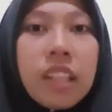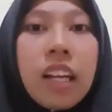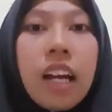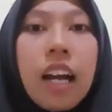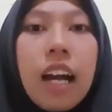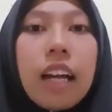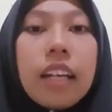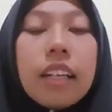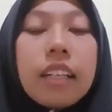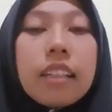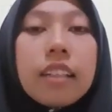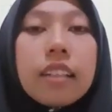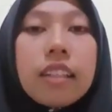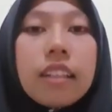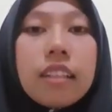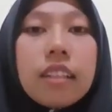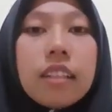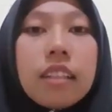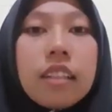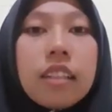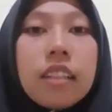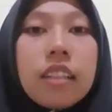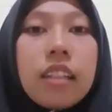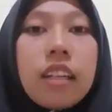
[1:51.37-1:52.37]
I
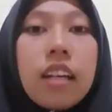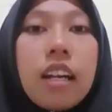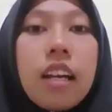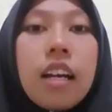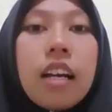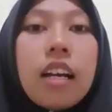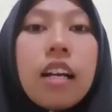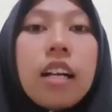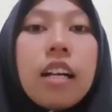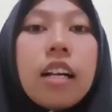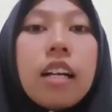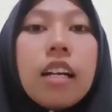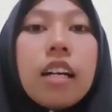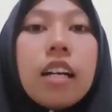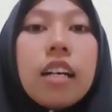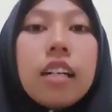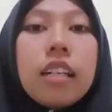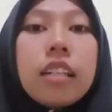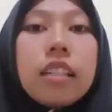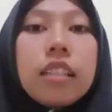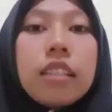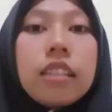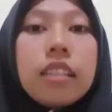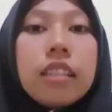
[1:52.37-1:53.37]

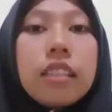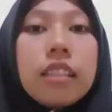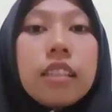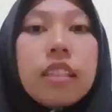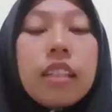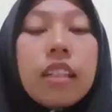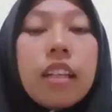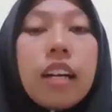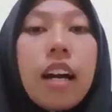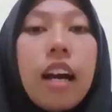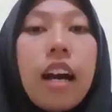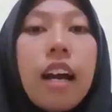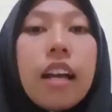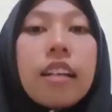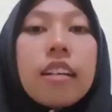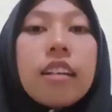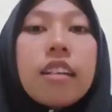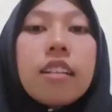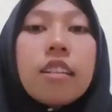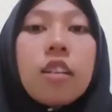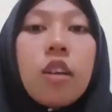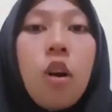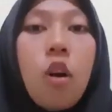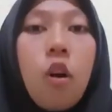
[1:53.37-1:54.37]

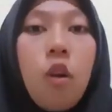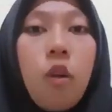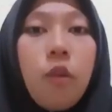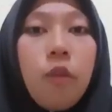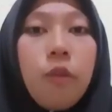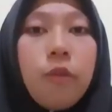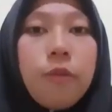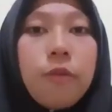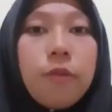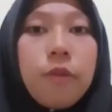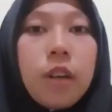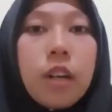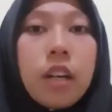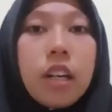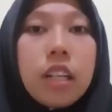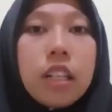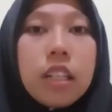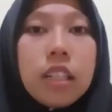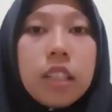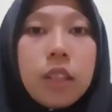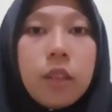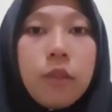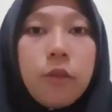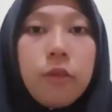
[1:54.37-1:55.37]
really hope
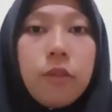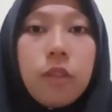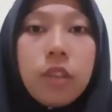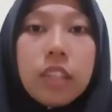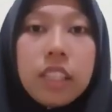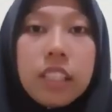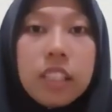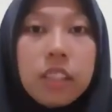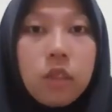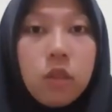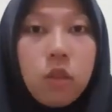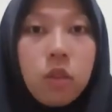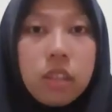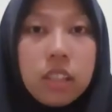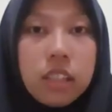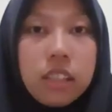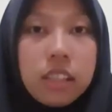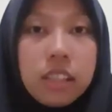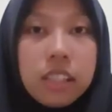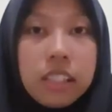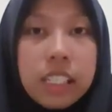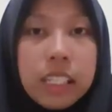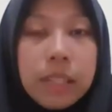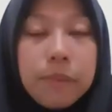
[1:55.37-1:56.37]
for this
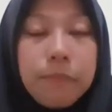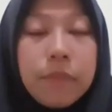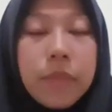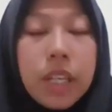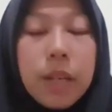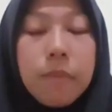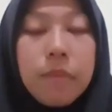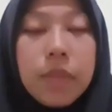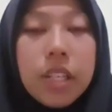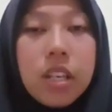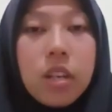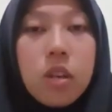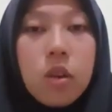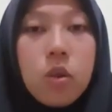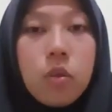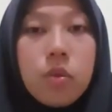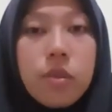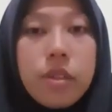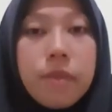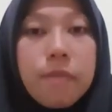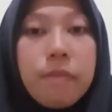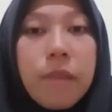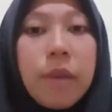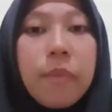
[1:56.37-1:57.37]
scholarship
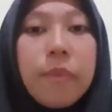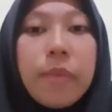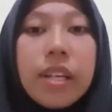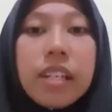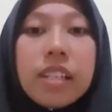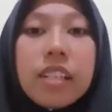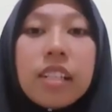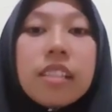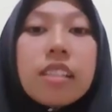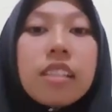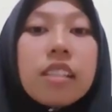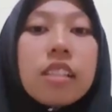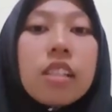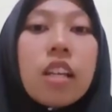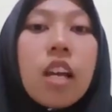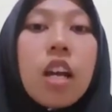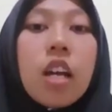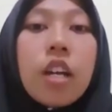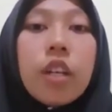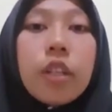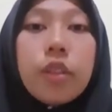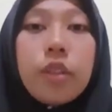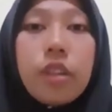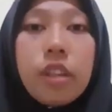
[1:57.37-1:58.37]
because my parents
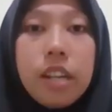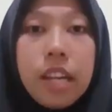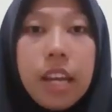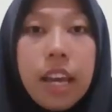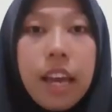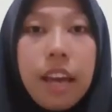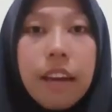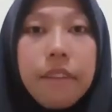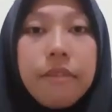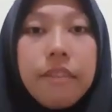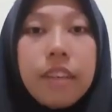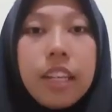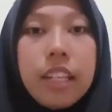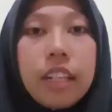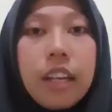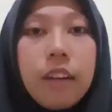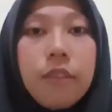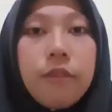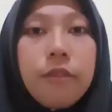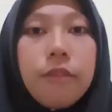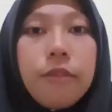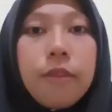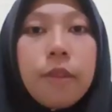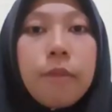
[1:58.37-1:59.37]
don't have
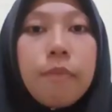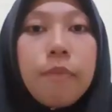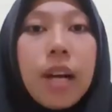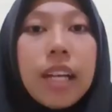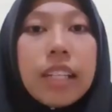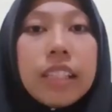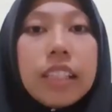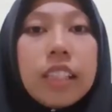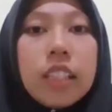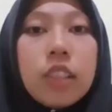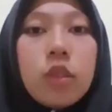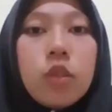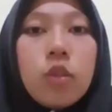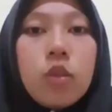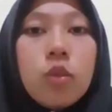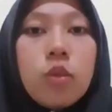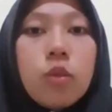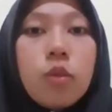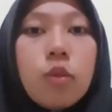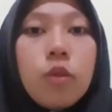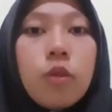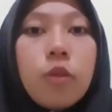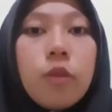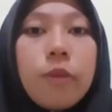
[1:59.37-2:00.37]
enough money
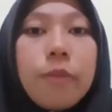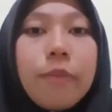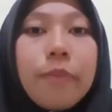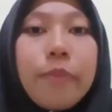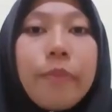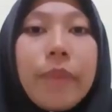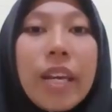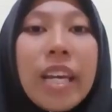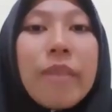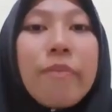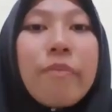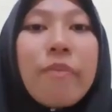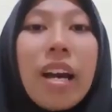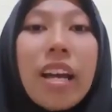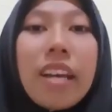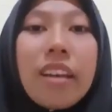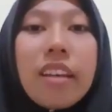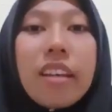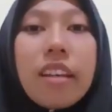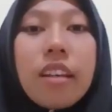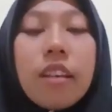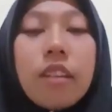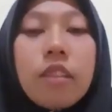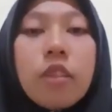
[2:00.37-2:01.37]
to pay
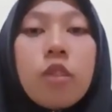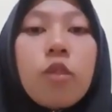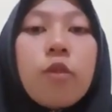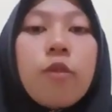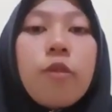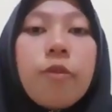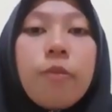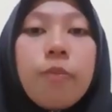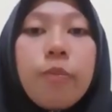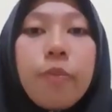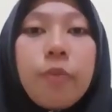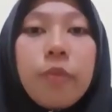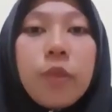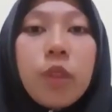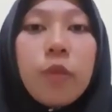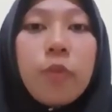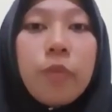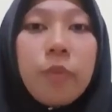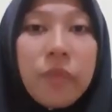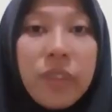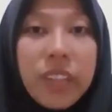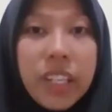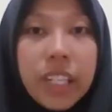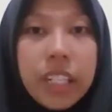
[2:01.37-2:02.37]

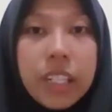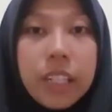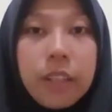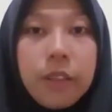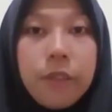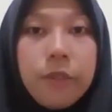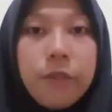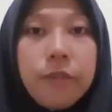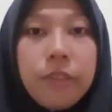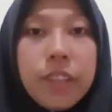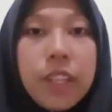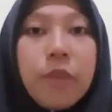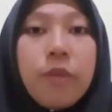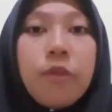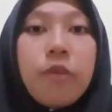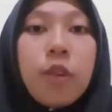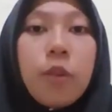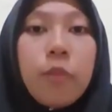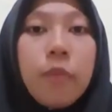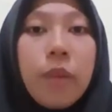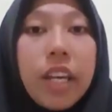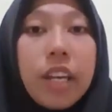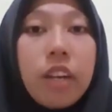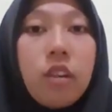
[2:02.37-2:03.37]
pay the fee
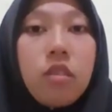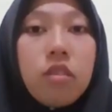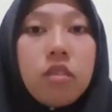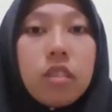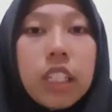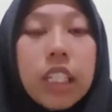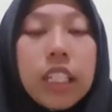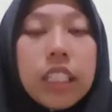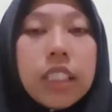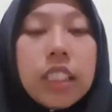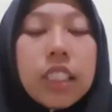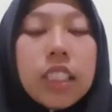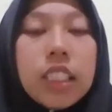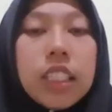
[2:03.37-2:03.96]
for my college.